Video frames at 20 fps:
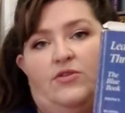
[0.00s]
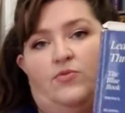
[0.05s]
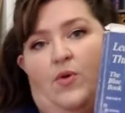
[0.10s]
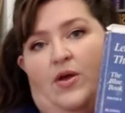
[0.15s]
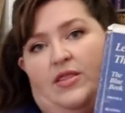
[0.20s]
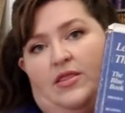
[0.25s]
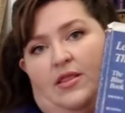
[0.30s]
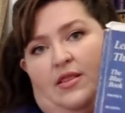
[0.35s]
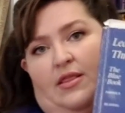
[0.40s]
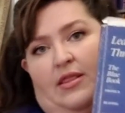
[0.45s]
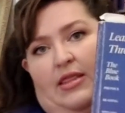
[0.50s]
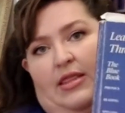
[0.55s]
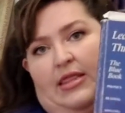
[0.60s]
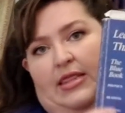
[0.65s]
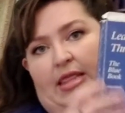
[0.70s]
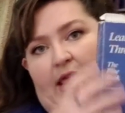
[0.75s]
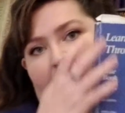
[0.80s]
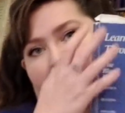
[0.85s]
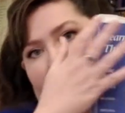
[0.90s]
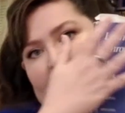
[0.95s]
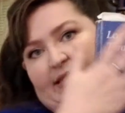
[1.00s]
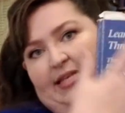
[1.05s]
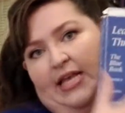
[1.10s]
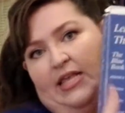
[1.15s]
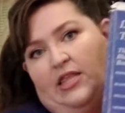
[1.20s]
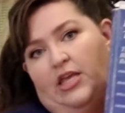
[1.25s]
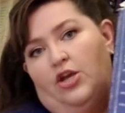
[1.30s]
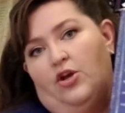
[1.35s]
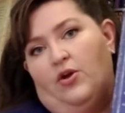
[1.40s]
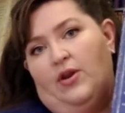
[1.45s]
is what they
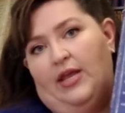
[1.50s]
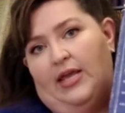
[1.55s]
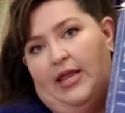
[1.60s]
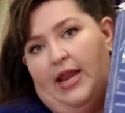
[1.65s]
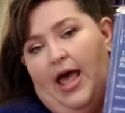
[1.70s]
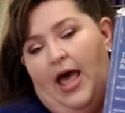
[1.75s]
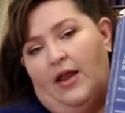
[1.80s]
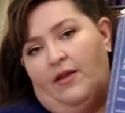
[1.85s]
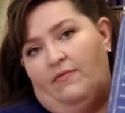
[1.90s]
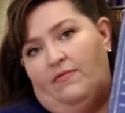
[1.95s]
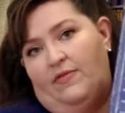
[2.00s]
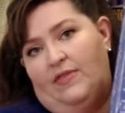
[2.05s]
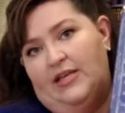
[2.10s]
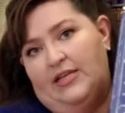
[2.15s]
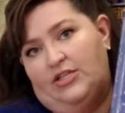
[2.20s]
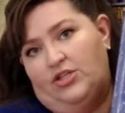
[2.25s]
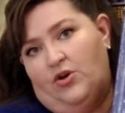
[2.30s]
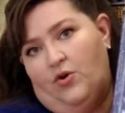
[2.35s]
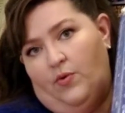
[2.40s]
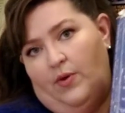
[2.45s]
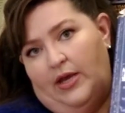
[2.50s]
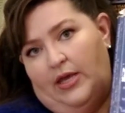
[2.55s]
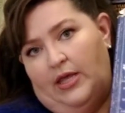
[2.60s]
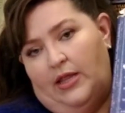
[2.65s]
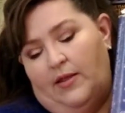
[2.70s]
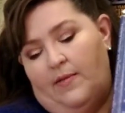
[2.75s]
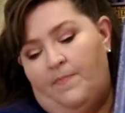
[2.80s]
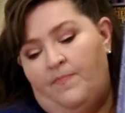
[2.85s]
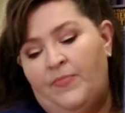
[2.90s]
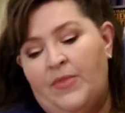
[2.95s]
say that you're going to get out of this
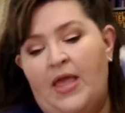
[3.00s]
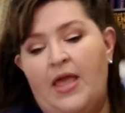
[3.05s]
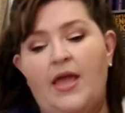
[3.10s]
curriculum.